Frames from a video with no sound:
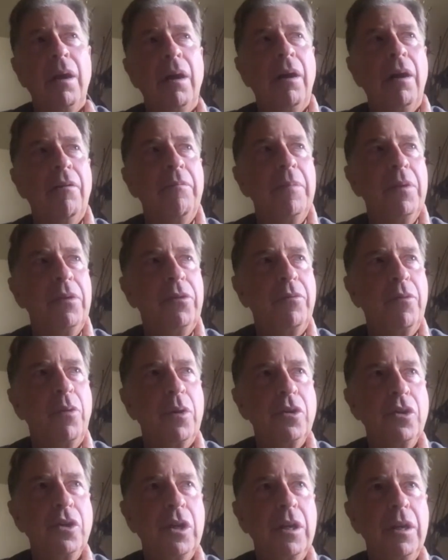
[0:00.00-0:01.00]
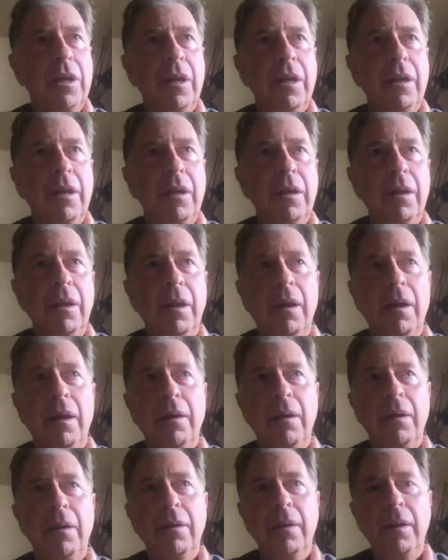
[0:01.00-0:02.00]
of misfortune and
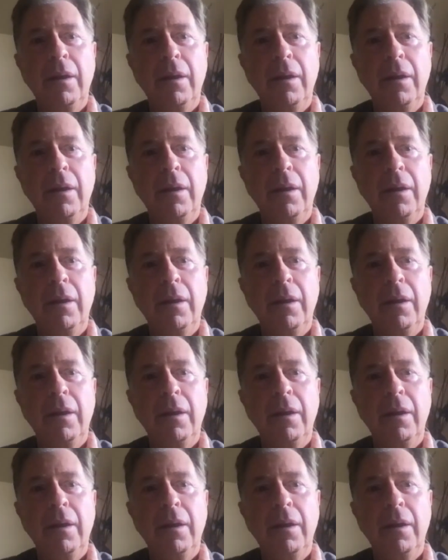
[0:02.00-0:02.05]
uh,